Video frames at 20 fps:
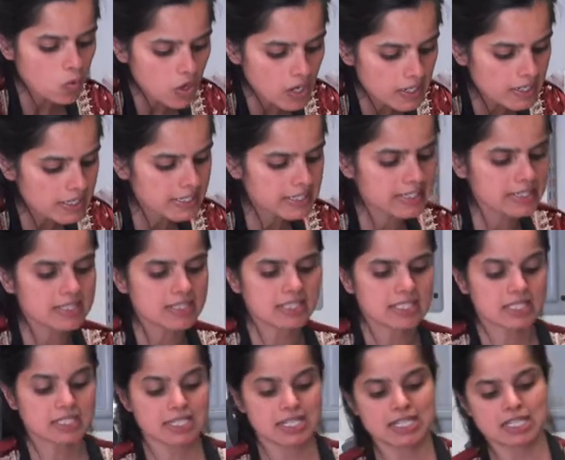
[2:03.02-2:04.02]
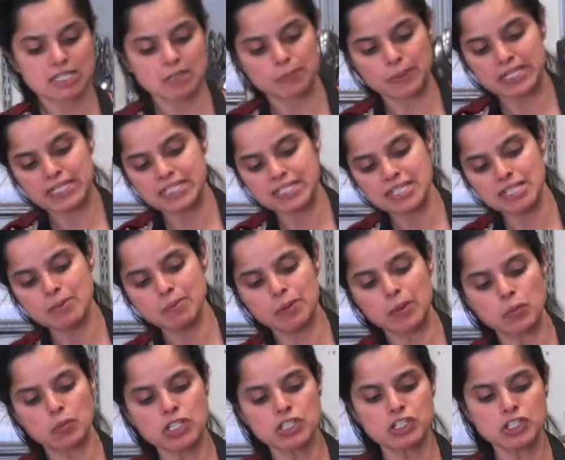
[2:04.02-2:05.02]
want it to taste spicy,
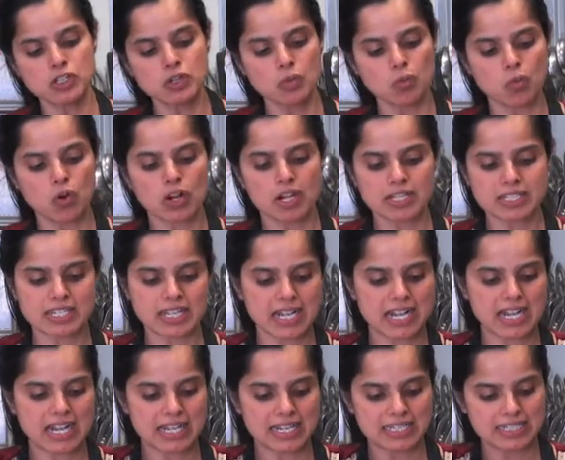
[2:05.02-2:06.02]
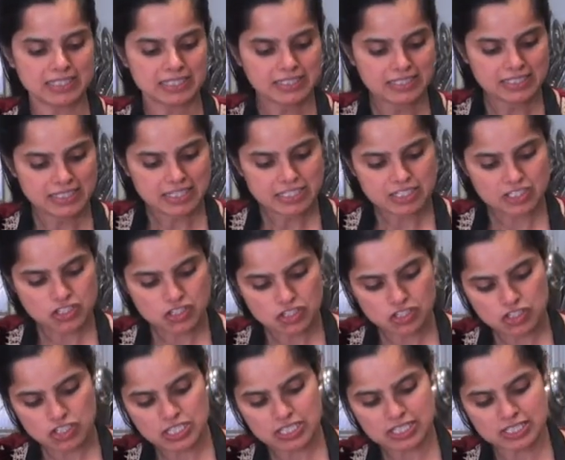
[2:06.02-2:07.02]
but we do want to add
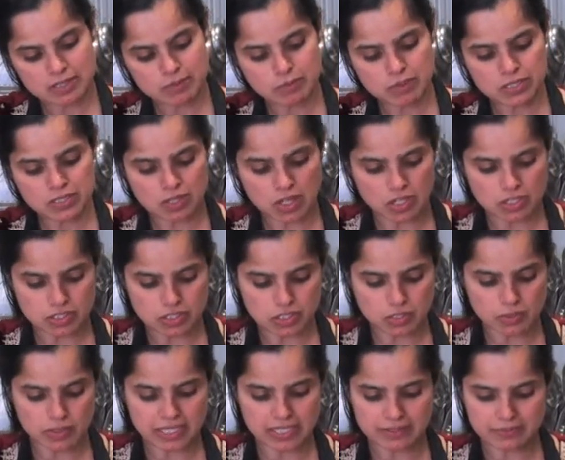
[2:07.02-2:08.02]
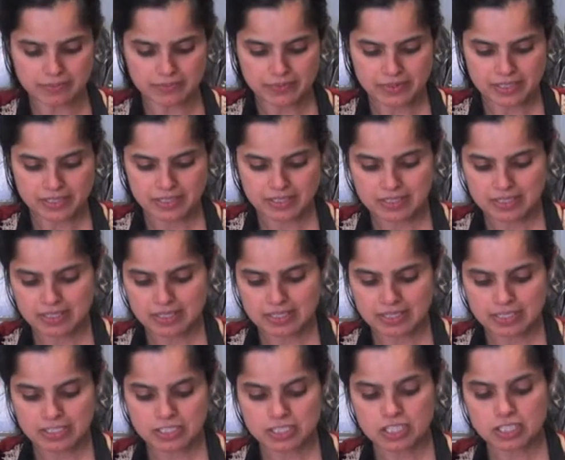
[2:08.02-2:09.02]
just some salt to it.
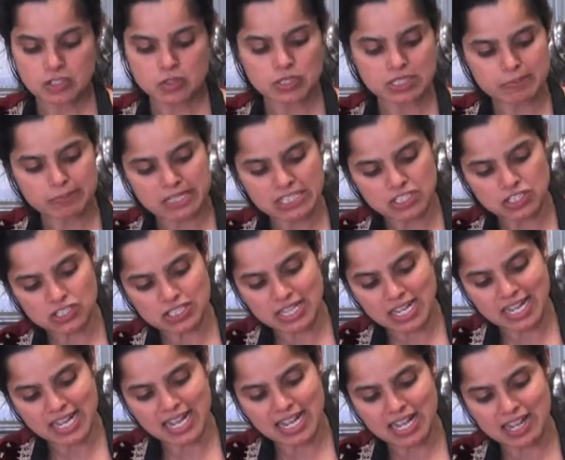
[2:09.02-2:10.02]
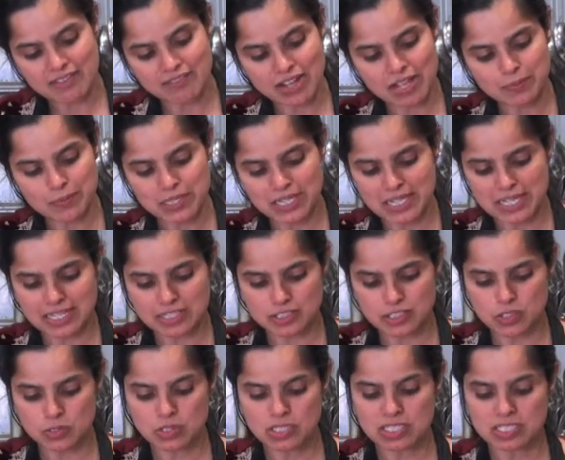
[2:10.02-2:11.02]
To as much as I have, I'm going to add
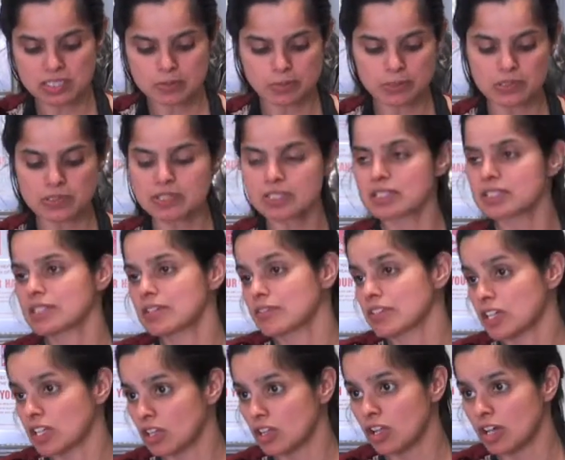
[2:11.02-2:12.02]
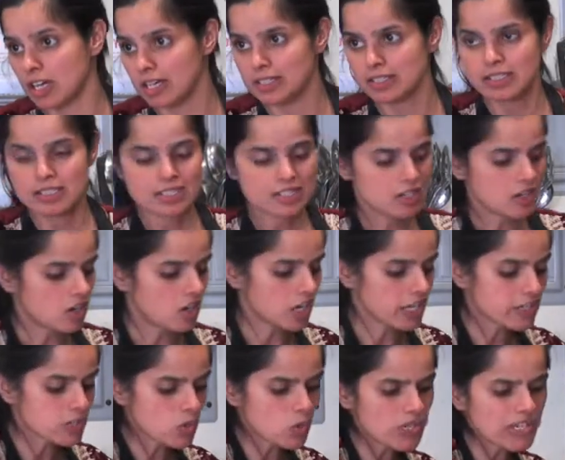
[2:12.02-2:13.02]
2 teaspoons because I've got a lot.
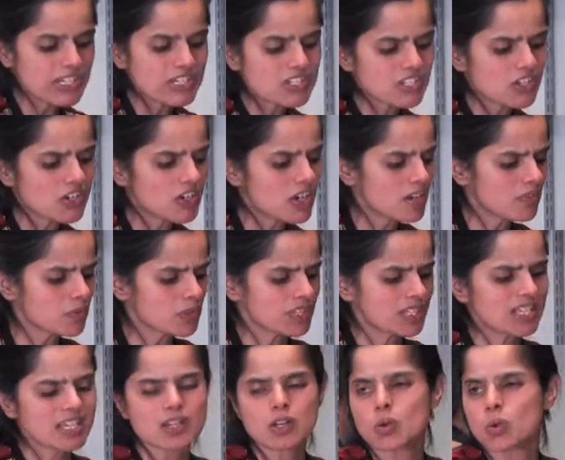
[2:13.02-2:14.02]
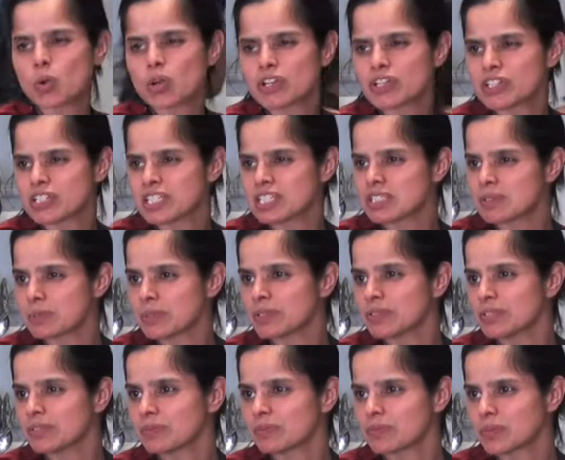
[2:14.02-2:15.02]
On yours, start off with like a 1/4
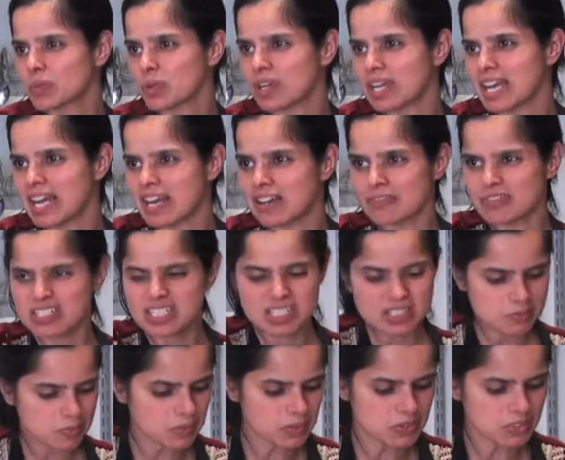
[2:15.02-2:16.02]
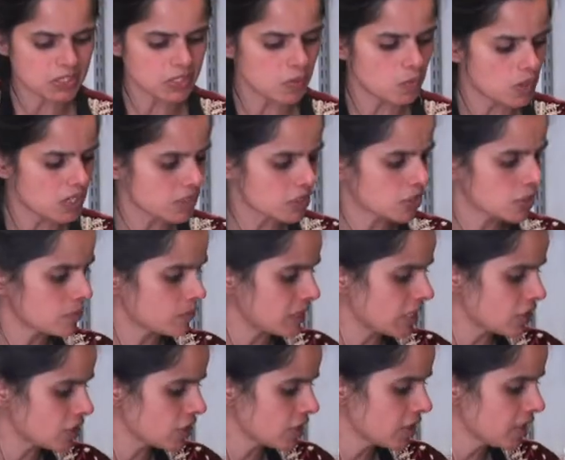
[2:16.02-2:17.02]
teaspoon or a 1/2 teaspoon. You don't want too
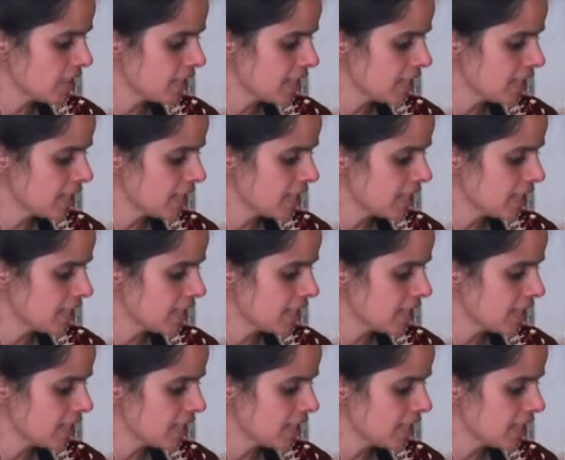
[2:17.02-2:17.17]
much.